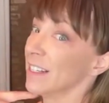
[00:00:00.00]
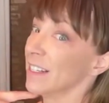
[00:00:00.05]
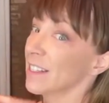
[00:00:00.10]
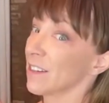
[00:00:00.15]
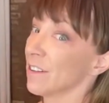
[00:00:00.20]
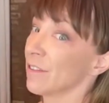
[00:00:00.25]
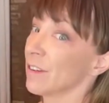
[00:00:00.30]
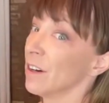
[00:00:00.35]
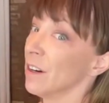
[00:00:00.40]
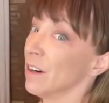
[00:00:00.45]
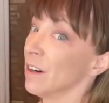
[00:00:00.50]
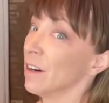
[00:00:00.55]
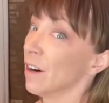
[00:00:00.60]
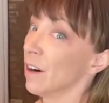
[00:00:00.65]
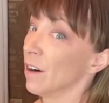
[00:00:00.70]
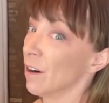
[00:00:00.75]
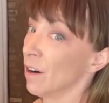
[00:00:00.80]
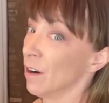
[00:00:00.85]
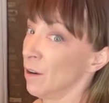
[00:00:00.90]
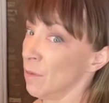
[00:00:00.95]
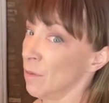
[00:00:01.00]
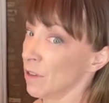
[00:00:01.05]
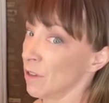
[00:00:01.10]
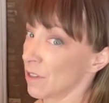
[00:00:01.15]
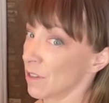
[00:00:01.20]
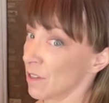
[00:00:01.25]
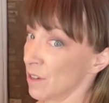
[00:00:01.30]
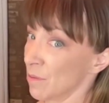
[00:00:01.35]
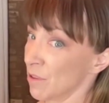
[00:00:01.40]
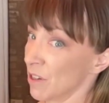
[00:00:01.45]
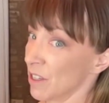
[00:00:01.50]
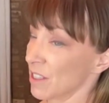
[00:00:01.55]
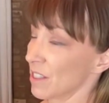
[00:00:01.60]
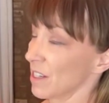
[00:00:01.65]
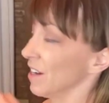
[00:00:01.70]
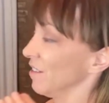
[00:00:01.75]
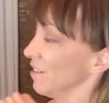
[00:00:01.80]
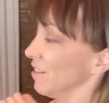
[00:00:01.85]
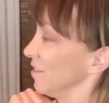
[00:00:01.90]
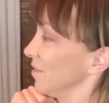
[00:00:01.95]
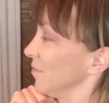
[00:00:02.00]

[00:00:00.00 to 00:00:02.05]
of almost going to press down.